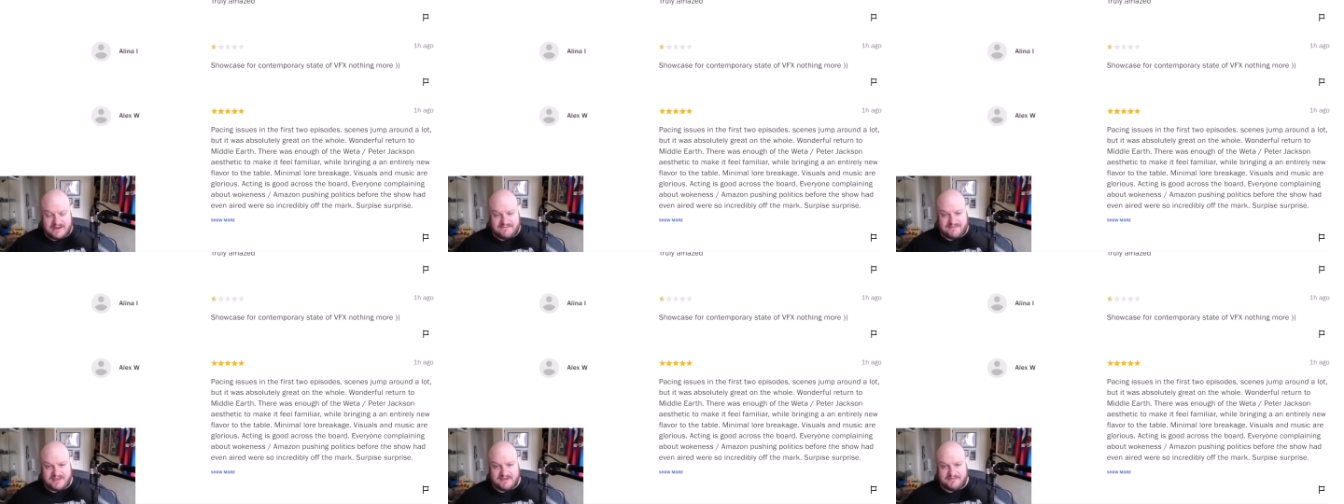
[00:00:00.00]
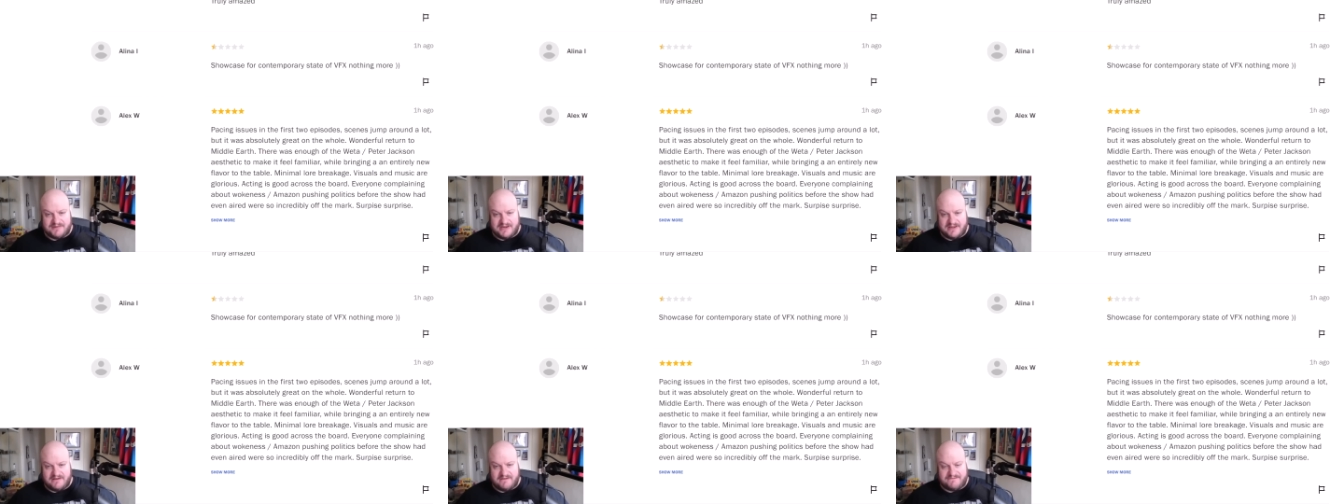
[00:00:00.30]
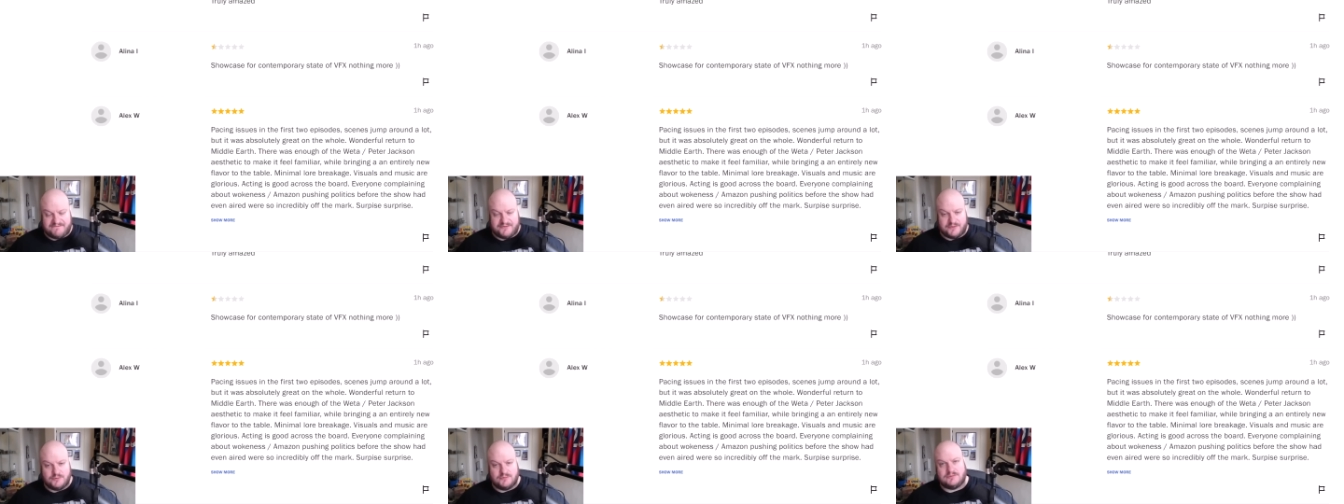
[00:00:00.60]
you've given it a
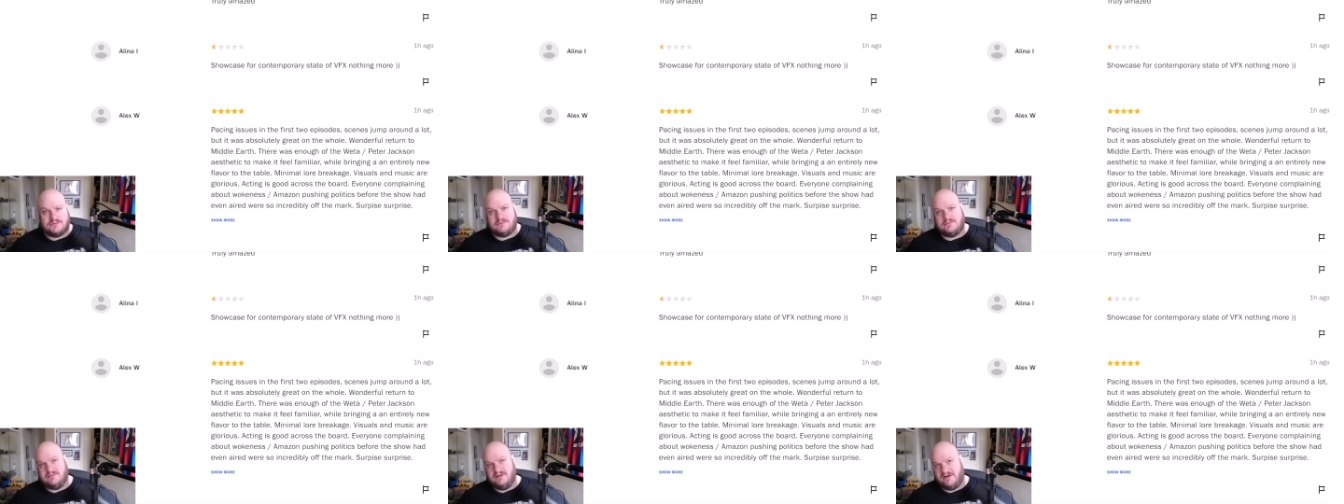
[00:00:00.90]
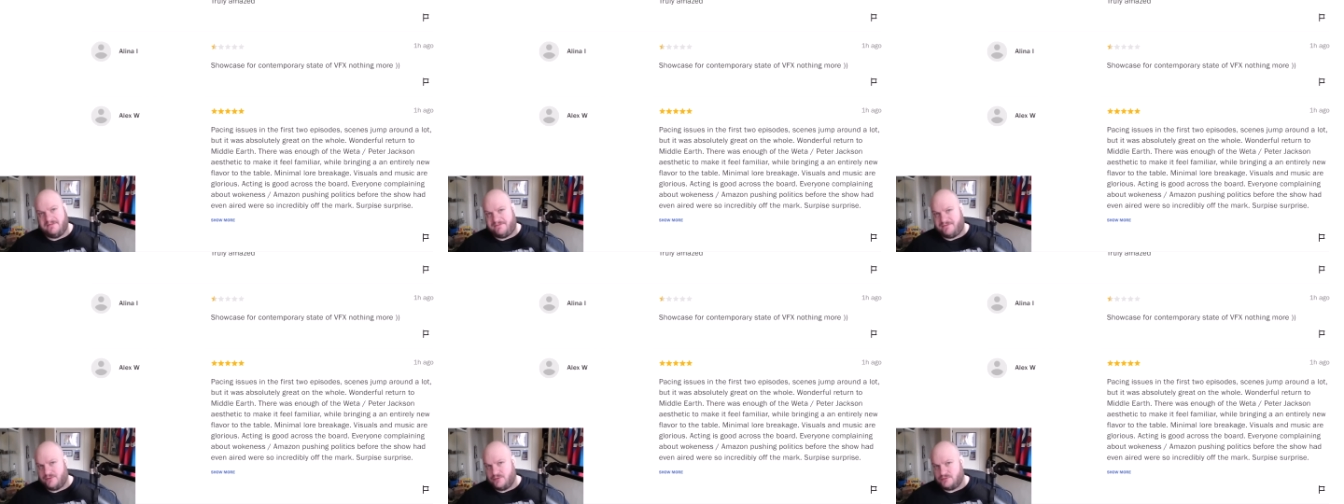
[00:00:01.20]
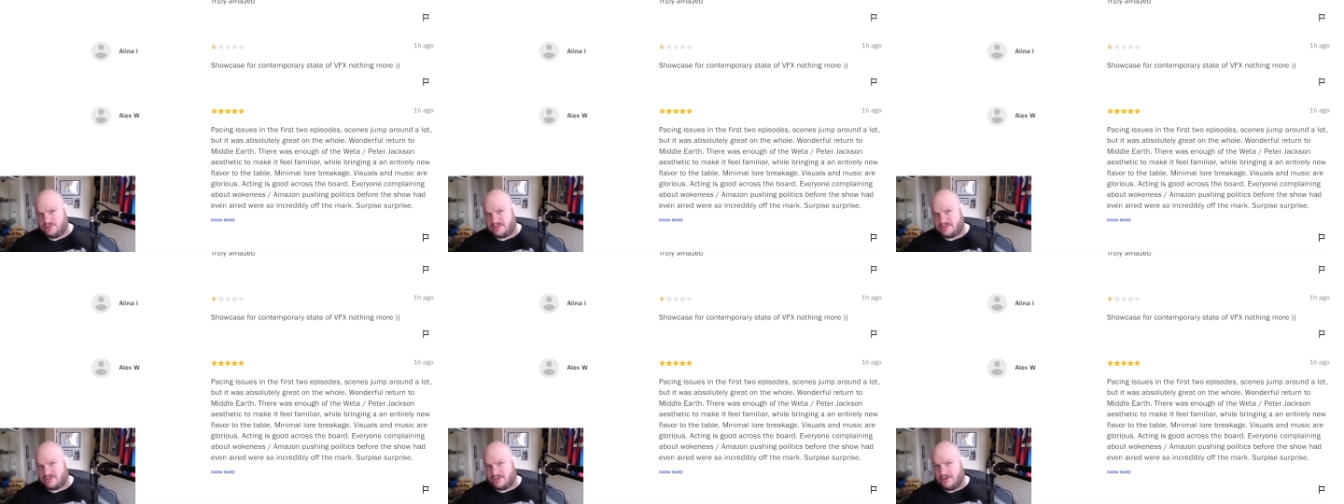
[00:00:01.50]
full, a
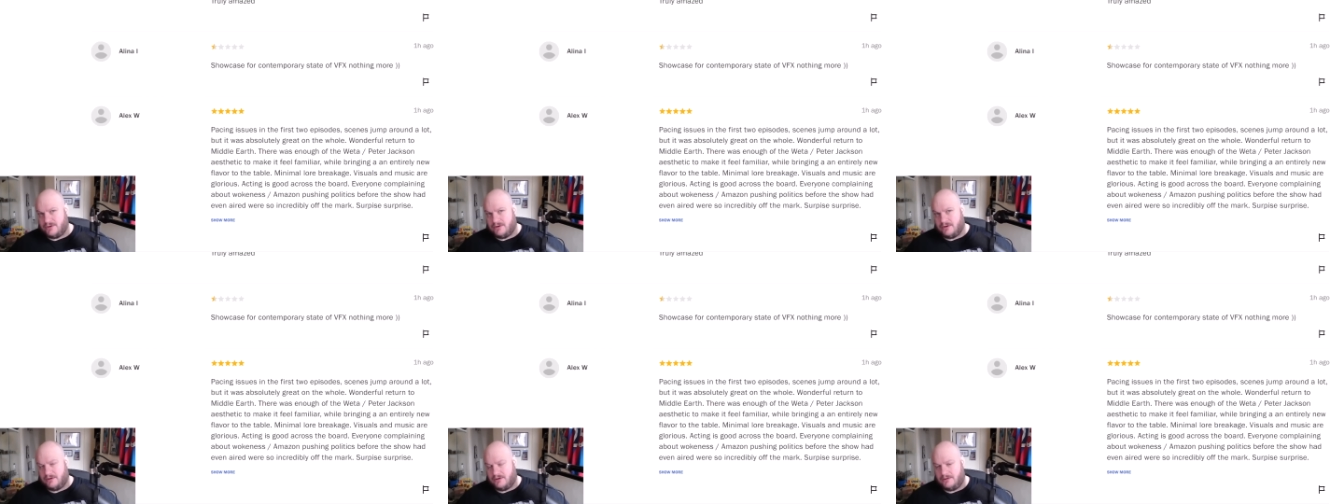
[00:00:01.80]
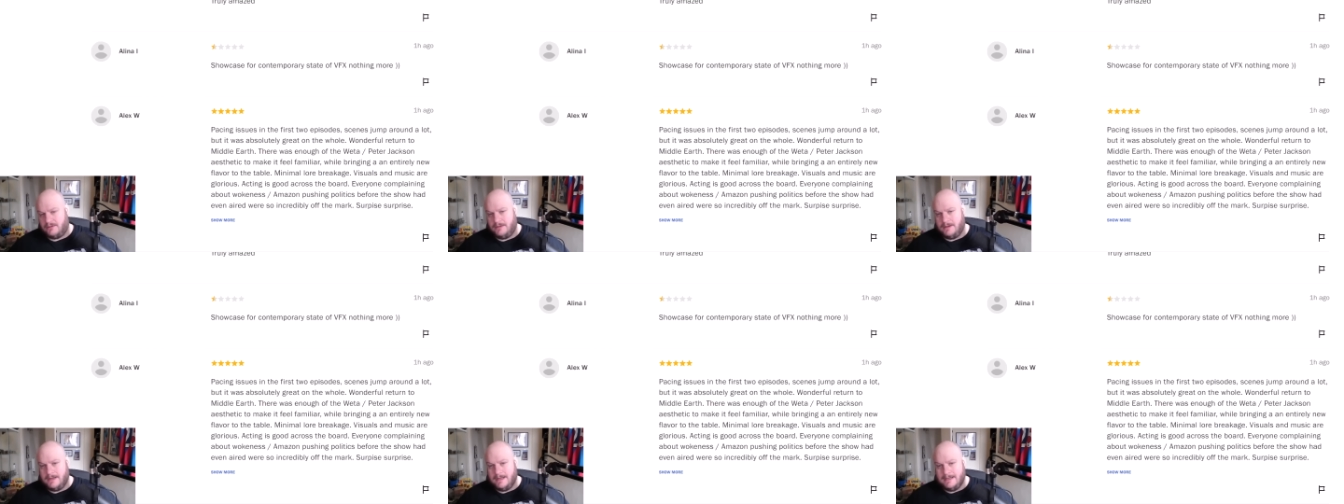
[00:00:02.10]
full score.